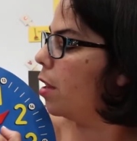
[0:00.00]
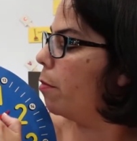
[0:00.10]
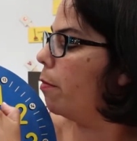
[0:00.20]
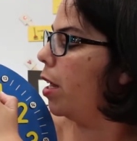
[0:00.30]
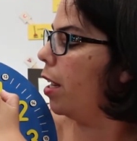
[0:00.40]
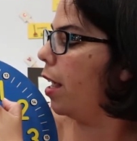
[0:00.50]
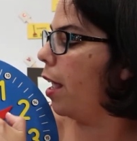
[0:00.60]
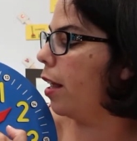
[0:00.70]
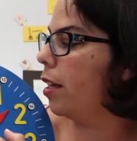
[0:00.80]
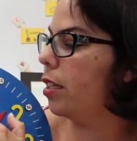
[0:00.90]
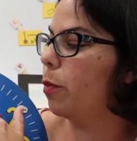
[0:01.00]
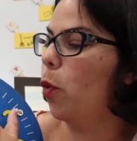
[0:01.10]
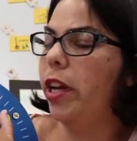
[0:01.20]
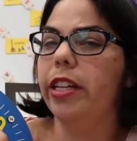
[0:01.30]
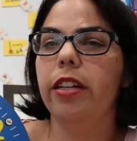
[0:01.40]
minute hand is
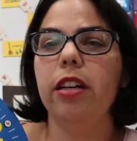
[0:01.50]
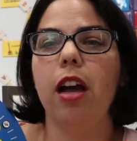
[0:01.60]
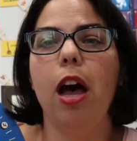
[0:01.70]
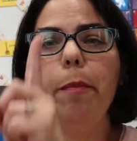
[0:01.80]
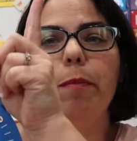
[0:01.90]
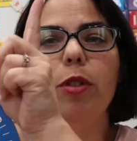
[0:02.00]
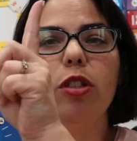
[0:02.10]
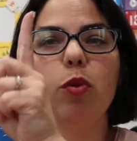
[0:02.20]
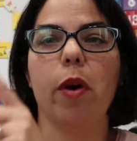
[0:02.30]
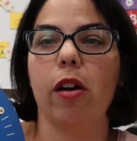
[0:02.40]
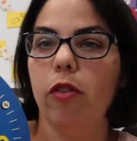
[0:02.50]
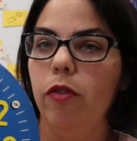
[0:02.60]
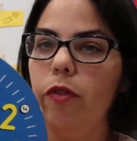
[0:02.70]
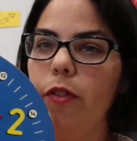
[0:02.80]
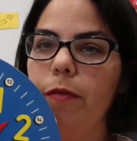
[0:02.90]
pointing up to
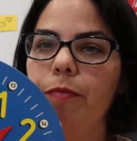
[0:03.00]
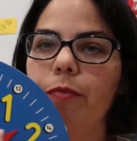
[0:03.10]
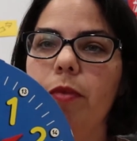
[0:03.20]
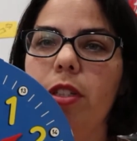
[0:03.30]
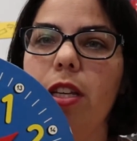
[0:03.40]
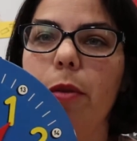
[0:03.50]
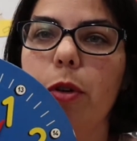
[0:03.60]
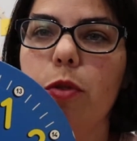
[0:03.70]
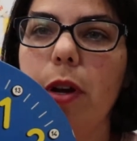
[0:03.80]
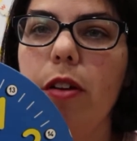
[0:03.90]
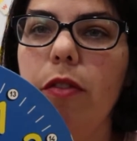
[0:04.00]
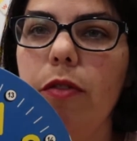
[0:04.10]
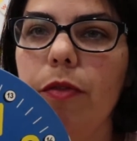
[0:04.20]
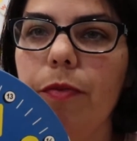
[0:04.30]
12, see number 12?